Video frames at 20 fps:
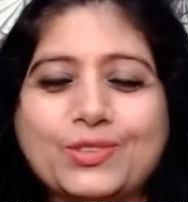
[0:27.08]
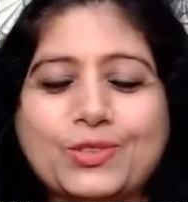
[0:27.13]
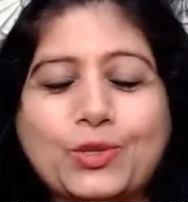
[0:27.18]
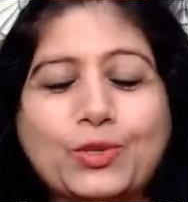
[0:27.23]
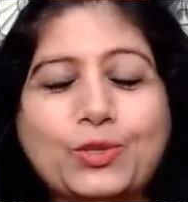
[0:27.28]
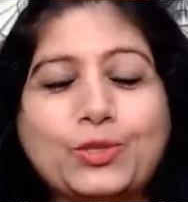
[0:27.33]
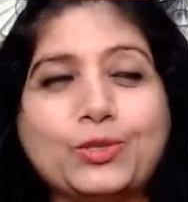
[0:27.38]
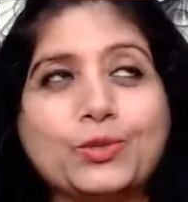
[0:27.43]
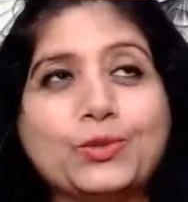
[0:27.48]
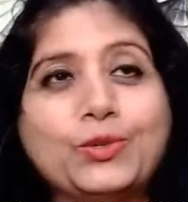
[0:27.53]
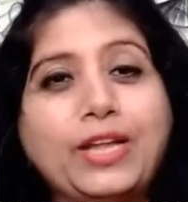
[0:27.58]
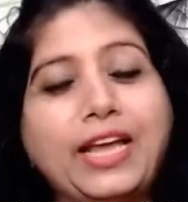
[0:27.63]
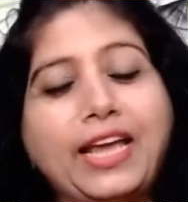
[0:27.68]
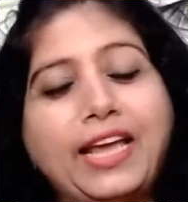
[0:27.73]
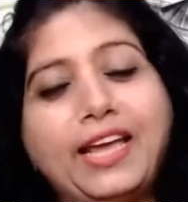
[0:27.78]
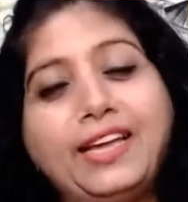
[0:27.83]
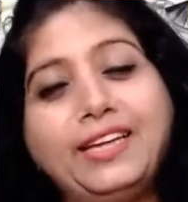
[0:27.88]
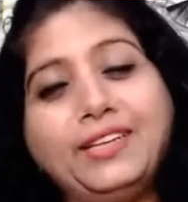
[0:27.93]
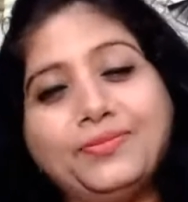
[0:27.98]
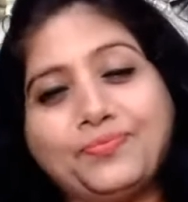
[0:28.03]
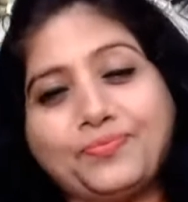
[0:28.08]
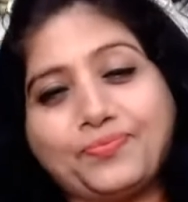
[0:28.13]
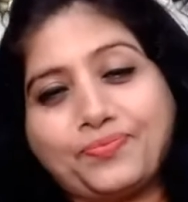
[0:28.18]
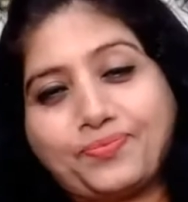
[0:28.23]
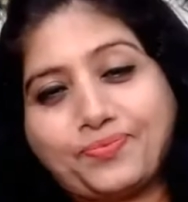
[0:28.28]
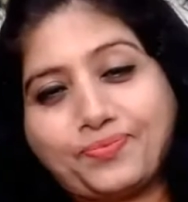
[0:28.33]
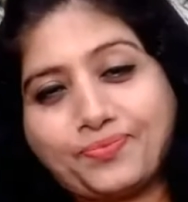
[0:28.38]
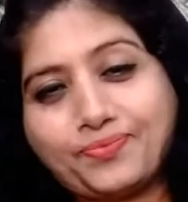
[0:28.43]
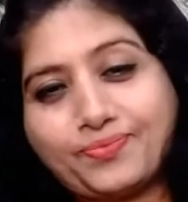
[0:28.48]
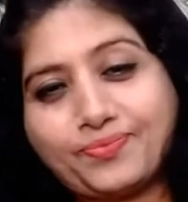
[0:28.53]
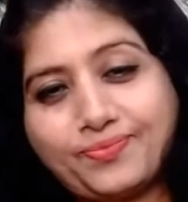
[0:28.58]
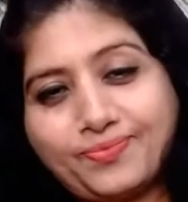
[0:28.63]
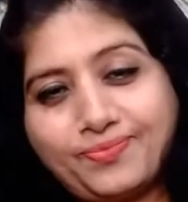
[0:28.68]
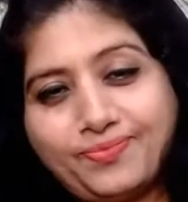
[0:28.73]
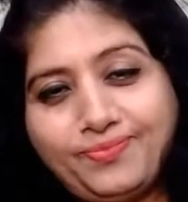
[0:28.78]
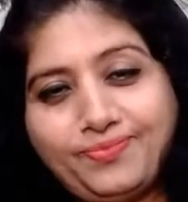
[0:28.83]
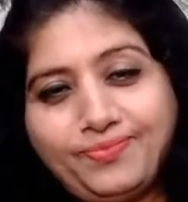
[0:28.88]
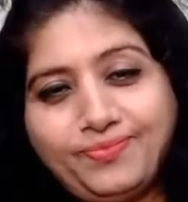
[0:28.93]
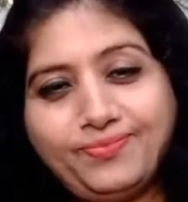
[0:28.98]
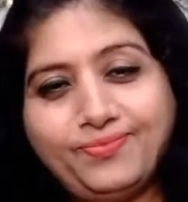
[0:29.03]
So today
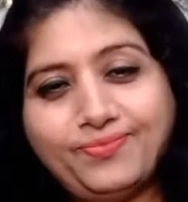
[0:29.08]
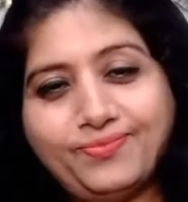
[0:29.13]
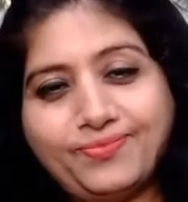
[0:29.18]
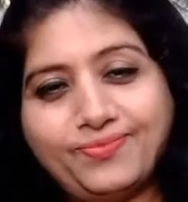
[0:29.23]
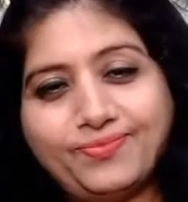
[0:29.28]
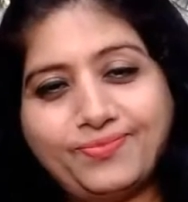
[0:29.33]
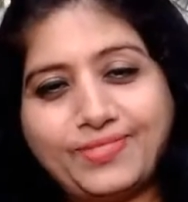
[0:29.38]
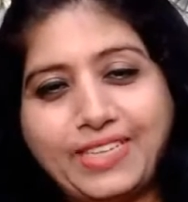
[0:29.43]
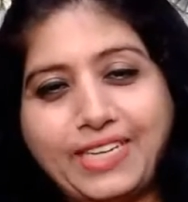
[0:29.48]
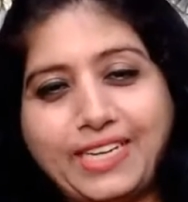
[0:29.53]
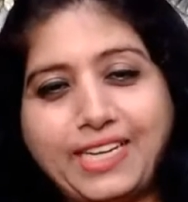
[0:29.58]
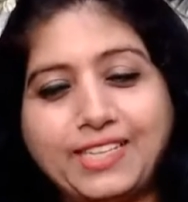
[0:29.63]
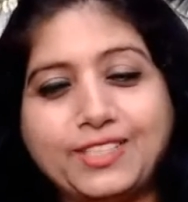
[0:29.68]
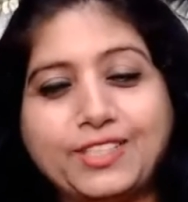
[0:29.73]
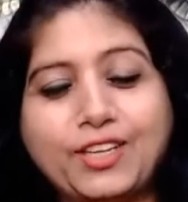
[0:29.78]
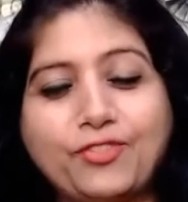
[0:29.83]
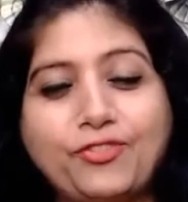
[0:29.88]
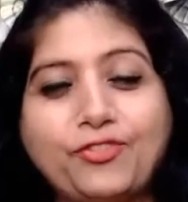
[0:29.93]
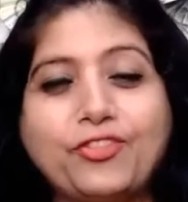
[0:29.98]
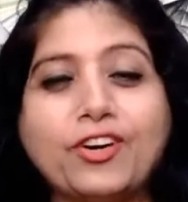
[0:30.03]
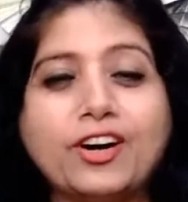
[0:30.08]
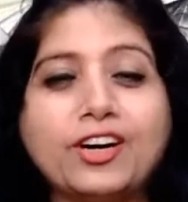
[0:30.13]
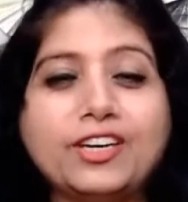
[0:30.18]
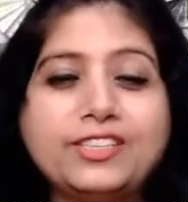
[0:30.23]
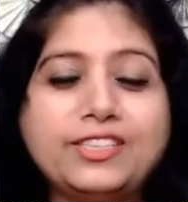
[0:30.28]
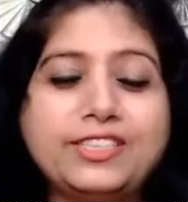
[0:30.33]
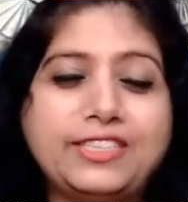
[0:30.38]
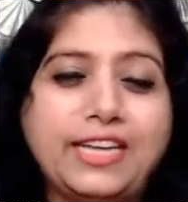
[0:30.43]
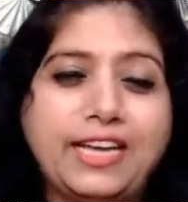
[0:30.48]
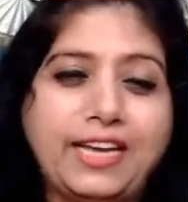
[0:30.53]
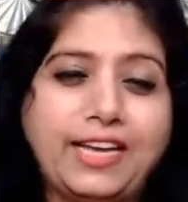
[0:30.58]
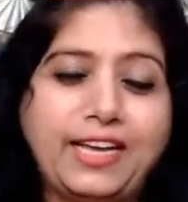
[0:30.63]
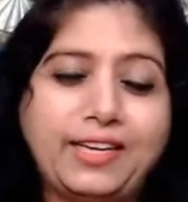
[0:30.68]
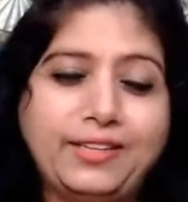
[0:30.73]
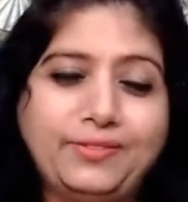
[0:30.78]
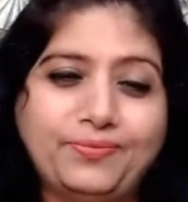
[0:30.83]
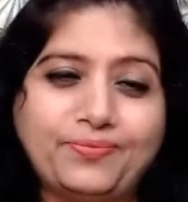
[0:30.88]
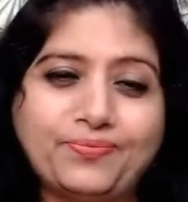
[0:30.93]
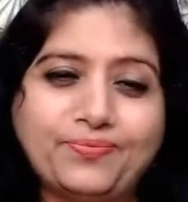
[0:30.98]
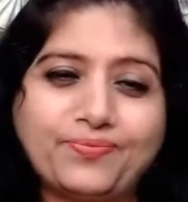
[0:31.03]
is the first
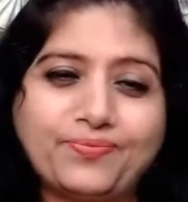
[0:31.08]
day